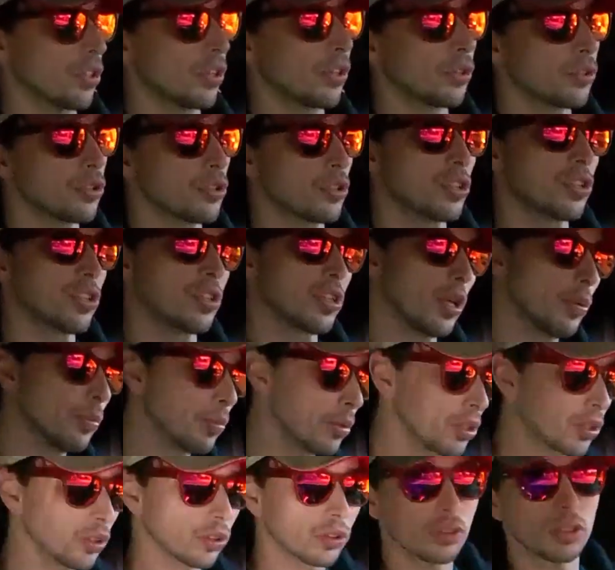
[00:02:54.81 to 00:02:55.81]
So they're
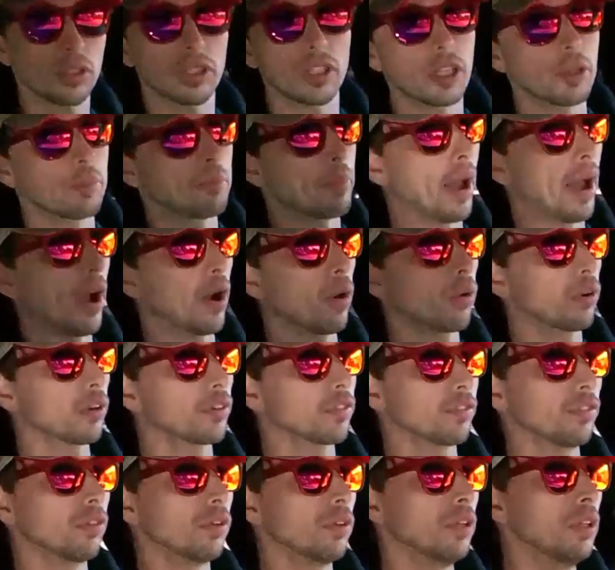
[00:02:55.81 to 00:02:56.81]
similarly
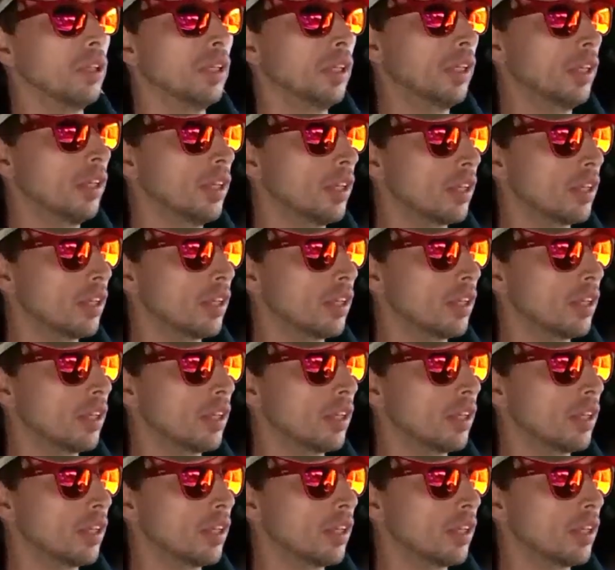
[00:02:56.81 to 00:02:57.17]
powerful,